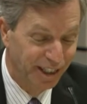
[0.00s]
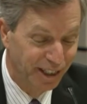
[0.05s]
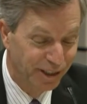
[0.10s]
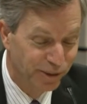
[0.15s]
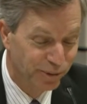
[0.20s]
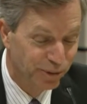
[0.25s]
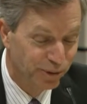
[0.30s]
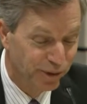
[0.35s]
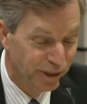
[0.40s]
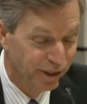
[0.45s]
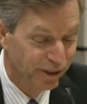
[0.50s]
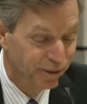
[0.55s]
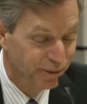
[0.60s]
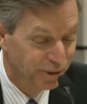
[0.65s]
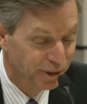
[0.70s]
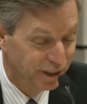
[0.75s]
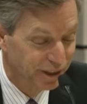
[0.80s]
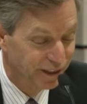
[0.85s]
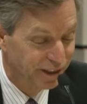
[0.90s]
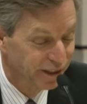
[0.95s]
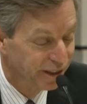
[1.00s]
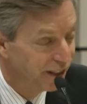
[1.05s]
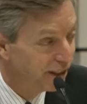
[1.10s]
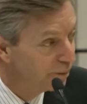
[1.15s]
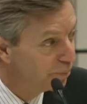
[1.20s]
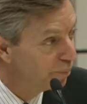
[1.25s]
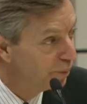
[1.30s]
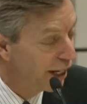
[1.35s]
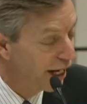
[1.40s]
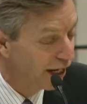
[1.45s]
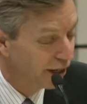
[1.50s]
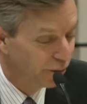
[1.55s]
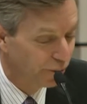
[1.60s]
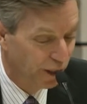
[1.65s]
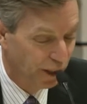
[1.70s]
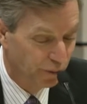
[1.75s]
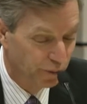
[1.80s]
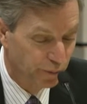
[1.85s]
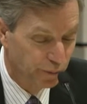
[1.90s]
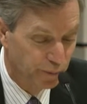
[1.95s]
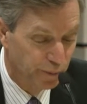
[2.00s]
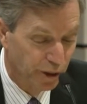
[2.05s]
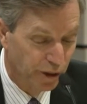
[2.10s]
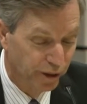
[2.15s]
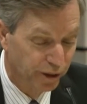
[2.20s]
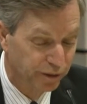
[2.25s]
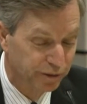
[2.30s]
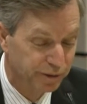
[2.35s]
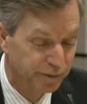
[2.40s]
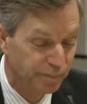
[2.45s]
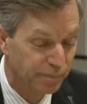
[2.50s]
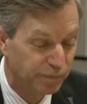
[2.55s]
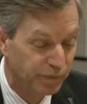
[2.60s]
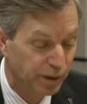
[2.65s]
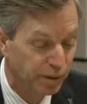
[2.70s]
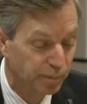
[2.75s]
introductory and background remarks,